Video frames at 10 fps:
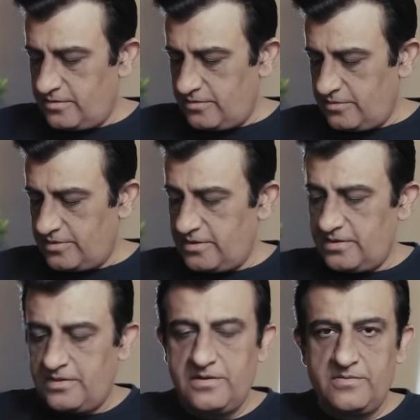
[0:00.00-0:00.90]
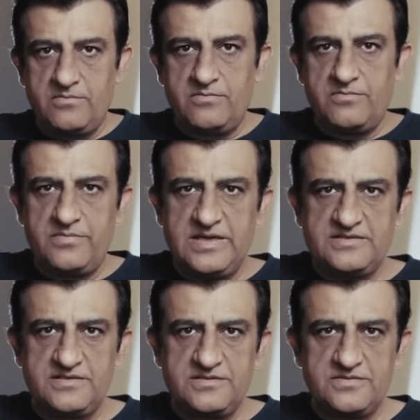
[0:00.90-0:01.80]
okay
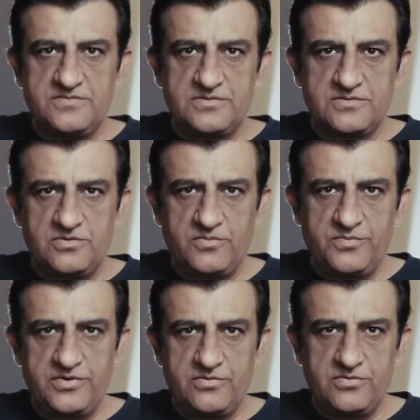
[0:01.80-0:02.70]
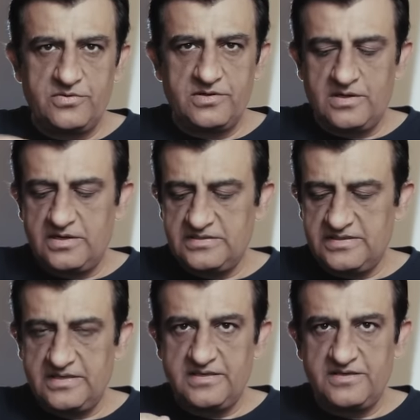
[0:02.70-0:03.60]
messages for scorpio last
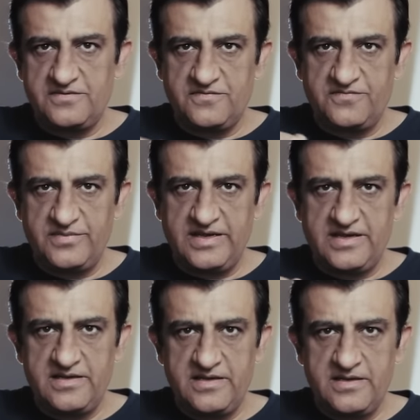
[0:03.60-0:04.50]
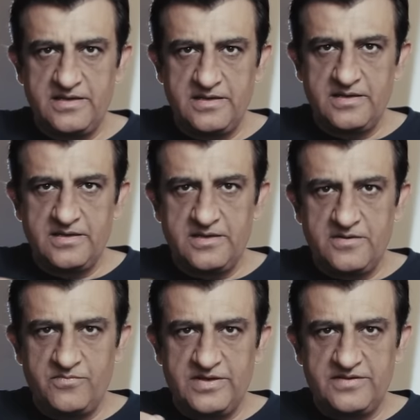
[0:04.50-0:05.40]
10 days of may
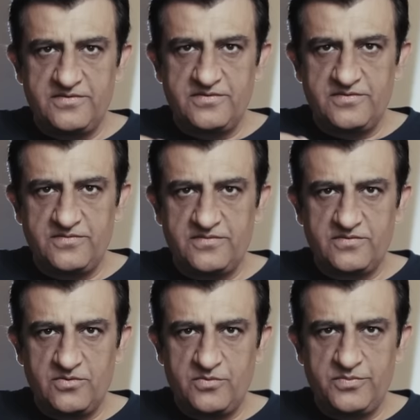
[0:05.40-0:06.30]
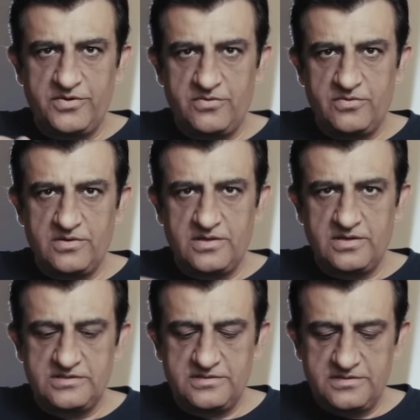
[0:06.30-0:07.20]
messages for scorpio
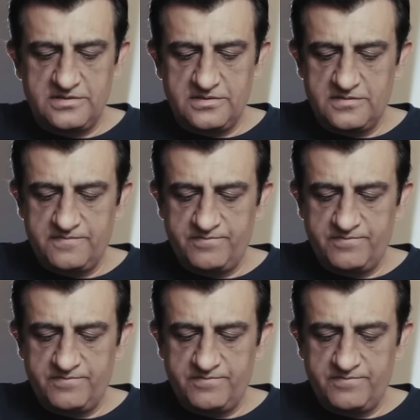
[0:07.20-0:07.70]
last